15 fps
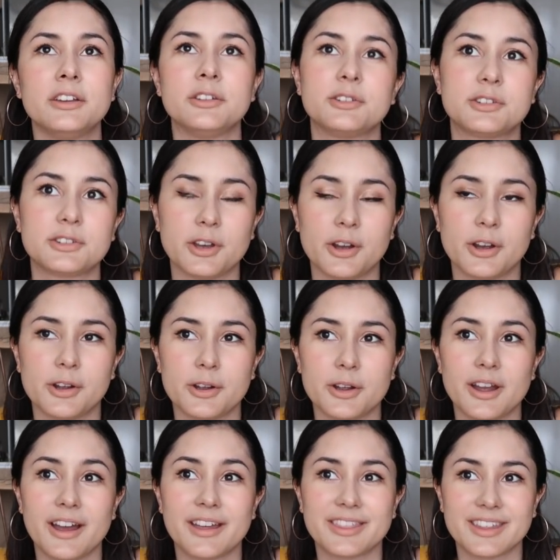So
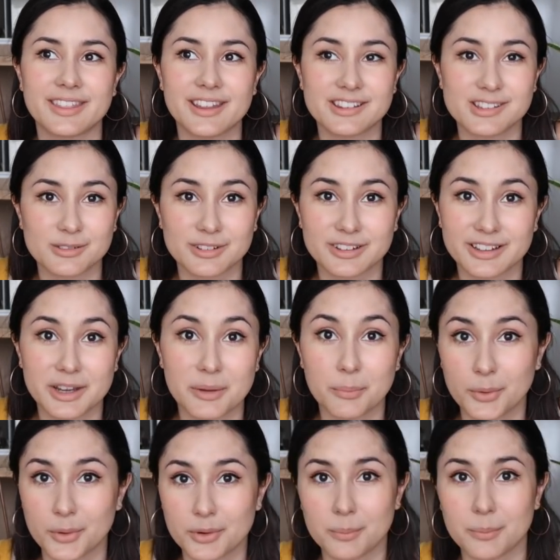I think that's a really
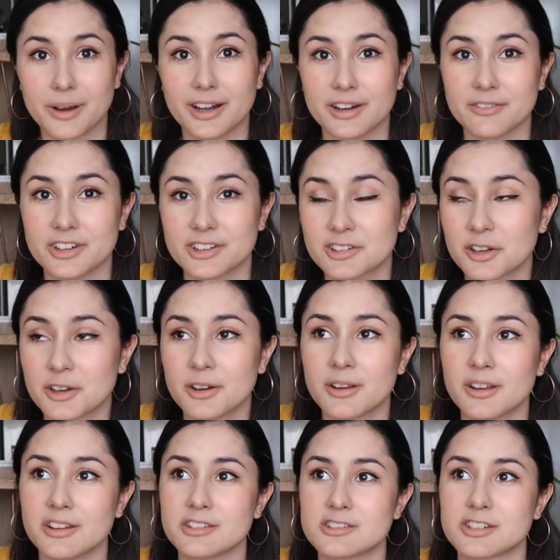important part of it too,
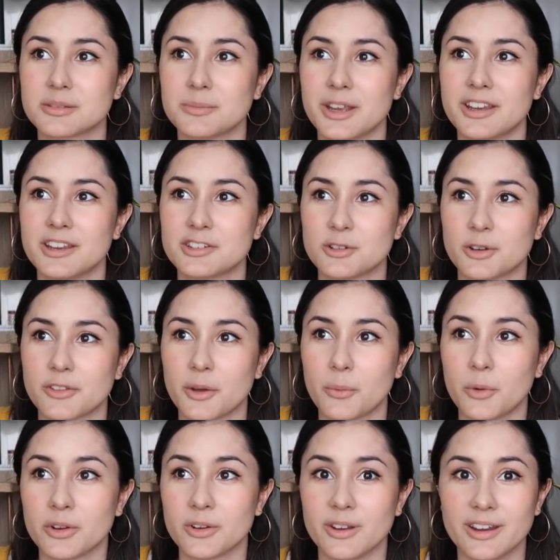is just making sure that
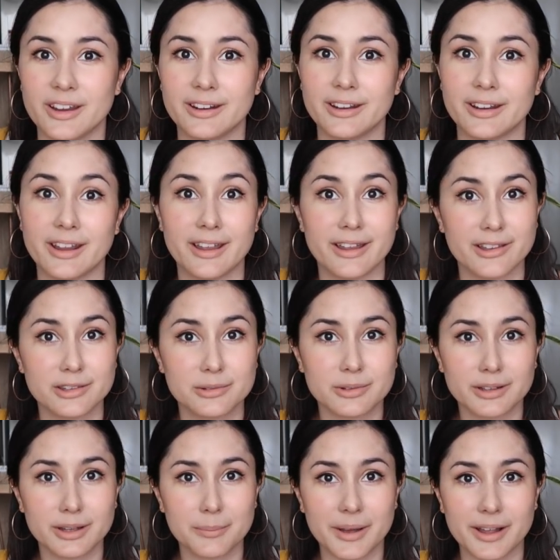what you're eating is
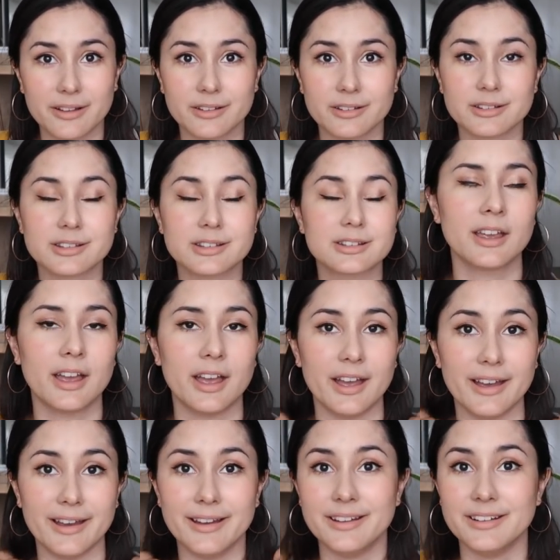really balanced.
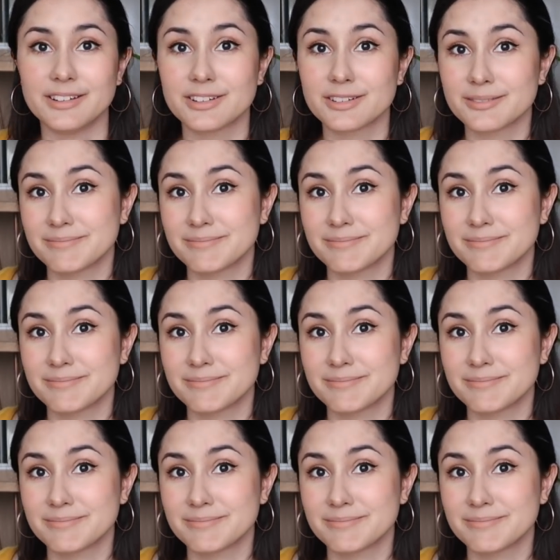And